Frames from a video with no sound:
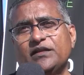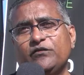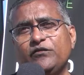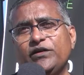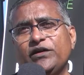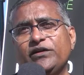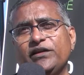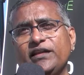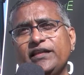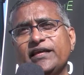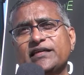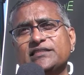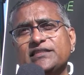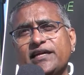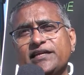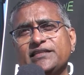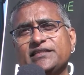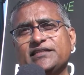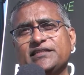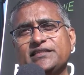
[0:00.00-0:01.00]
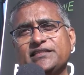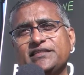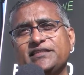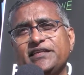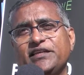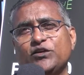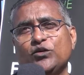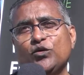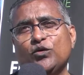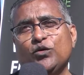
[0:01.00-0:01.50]
We are really excited.
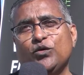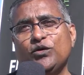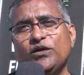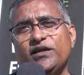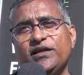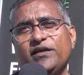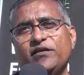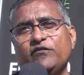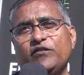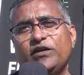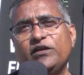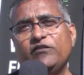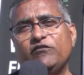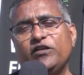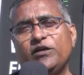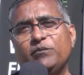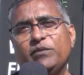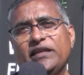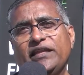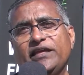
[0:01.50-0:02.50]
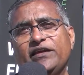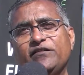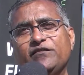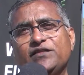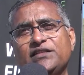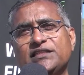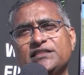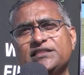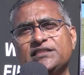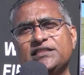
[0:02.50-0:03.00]
We
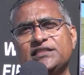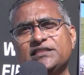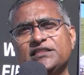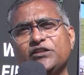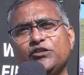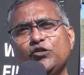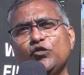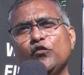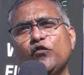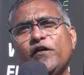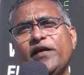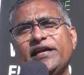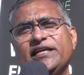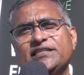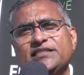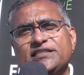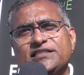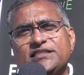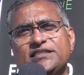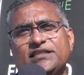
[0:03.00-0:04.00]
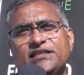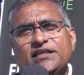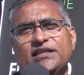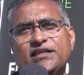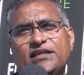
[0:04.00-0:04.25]
believe this is a new phase